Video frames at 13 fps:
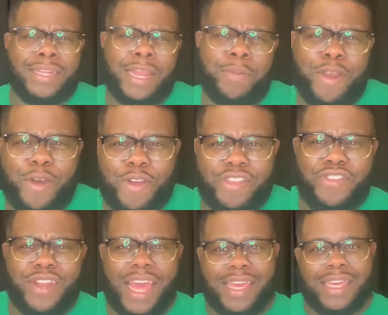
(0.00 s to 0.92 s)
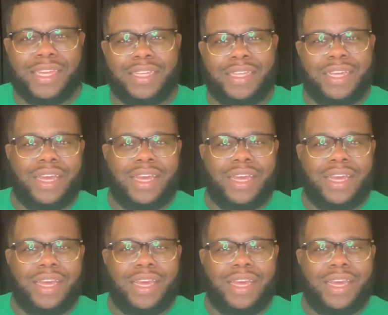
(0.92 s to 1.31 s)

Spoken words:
let me know if you like it.